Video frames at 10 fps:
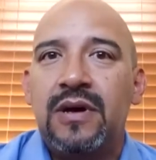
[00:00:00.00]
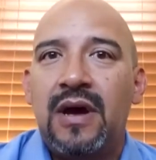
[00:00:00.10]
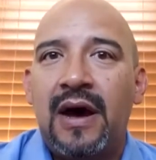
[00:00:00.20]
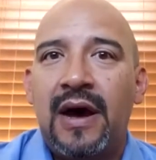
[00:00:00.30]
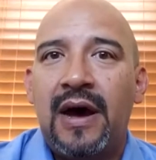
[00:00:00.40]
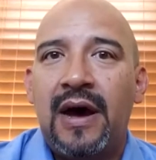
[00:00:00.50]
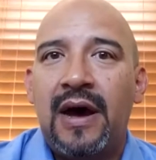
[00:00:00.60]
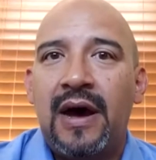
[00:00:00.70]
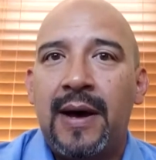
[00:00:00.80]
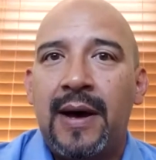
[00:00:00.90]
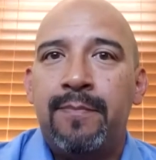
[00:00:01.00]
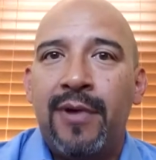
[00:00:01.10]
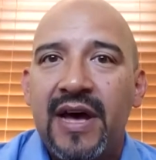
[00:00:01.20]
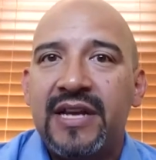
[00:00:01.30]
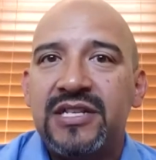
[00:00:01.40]

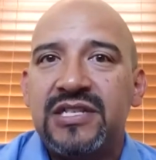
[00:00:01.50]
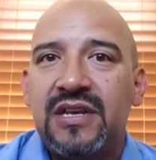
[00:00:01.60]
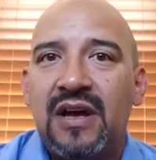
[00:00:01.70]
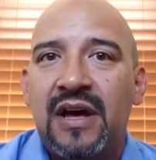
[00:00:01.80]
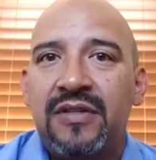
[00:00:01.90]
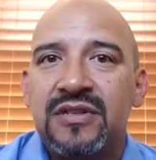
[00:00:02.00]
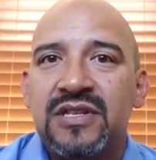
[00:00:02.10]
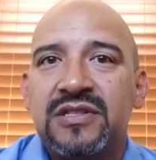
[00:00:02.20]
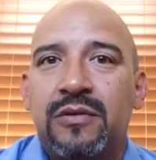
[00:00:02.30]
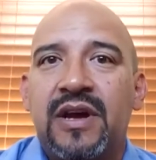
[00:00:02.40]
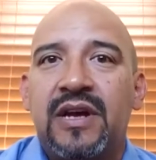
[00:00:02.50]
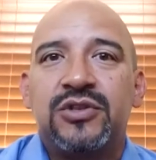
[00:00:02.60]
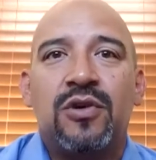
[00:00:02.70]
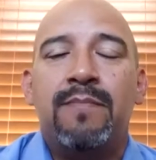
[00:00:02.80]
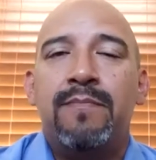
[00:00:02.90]
but there's also a
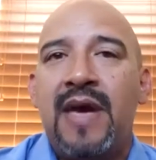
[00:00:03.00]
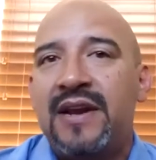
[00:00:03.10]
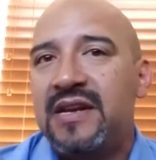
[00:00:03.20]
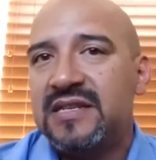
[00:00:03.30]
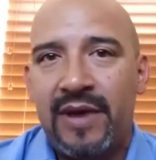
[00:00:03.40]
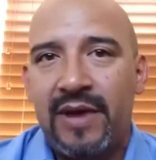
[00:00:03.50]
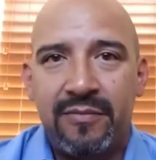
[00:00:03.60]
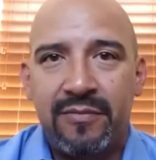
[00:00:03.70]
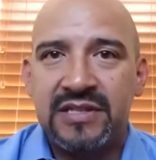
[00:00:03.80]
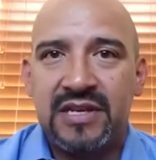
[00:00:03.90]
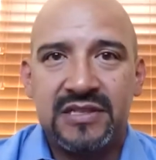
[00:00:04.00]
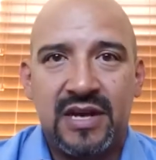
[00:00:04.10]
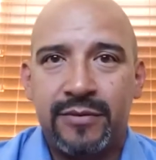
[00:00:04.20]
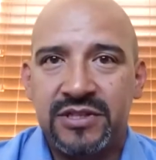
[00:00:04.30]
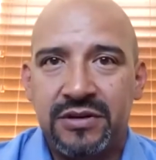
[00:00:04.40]
tremendous amount of business
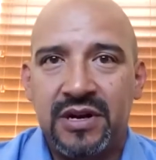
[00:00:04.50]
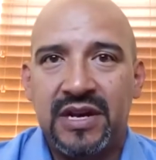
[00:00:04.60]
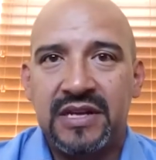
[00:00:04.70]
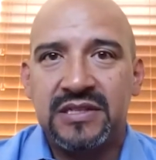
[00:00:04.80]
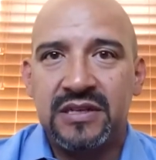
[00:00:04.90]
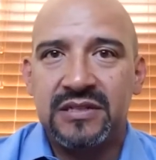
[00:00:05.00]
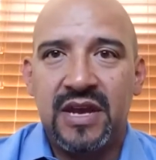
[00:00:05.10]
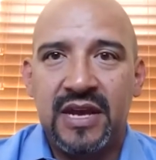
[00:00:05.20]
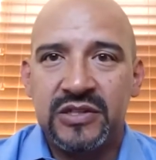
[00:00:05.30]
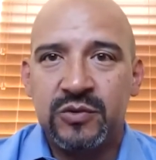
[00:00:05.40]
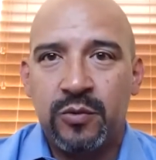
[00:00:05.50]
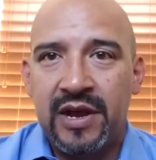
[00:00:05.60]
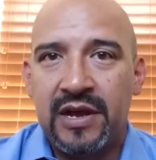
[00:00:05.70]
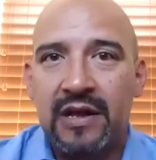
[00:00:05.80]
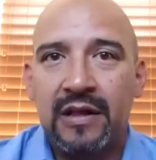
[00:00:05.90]
opportunities as
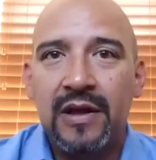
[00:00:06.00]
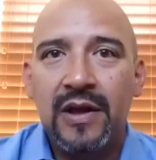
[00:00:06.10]
well.